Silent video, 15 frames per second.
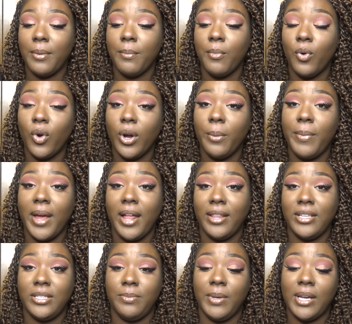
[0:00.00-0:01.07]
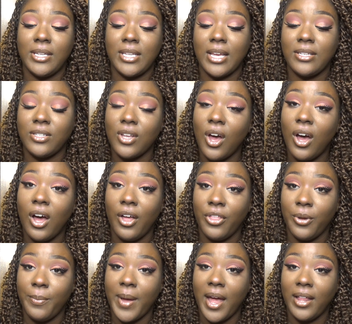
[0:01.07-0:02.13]
more palettes because I saw
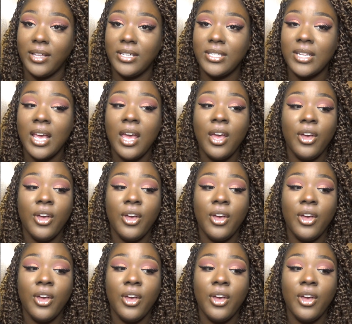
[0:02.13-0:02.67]
other palettes